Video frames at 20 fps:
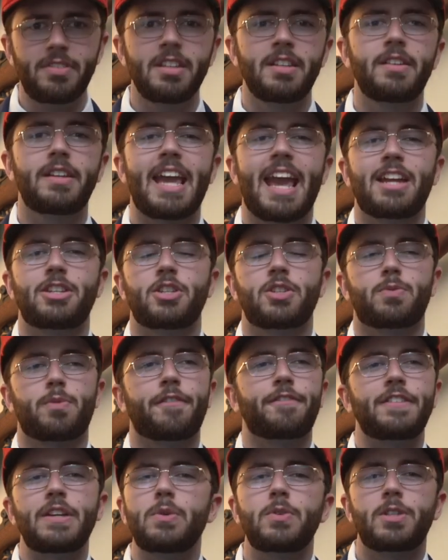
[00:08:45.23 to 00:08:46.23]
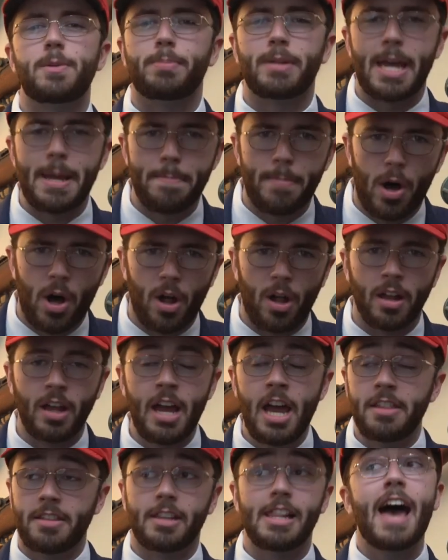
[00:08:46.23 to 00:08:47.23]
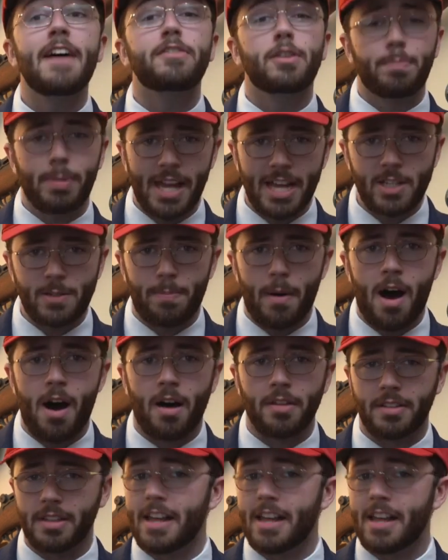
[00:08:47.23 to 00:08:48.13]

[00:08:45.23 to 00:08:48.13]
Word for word: You can't just refuse to play ball. The left plays ball,